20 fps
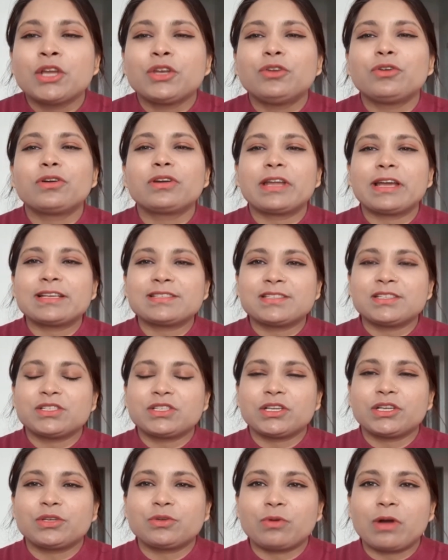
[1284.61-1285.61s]
don't
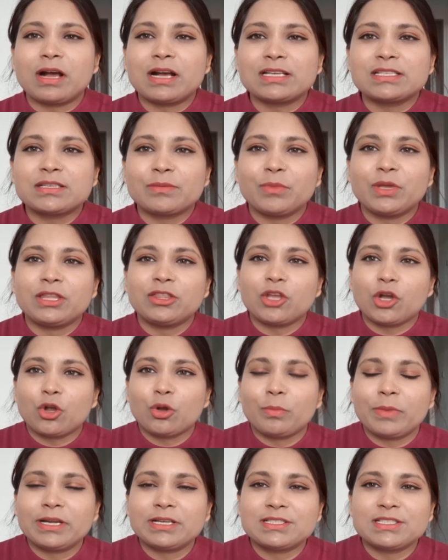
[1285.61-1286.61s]
hesitate to ask me in the
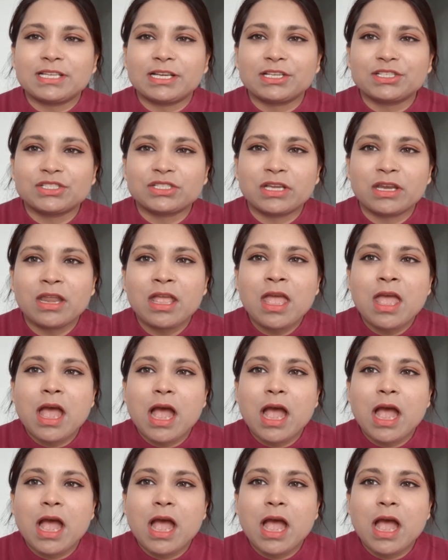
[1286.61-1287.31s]
comment section.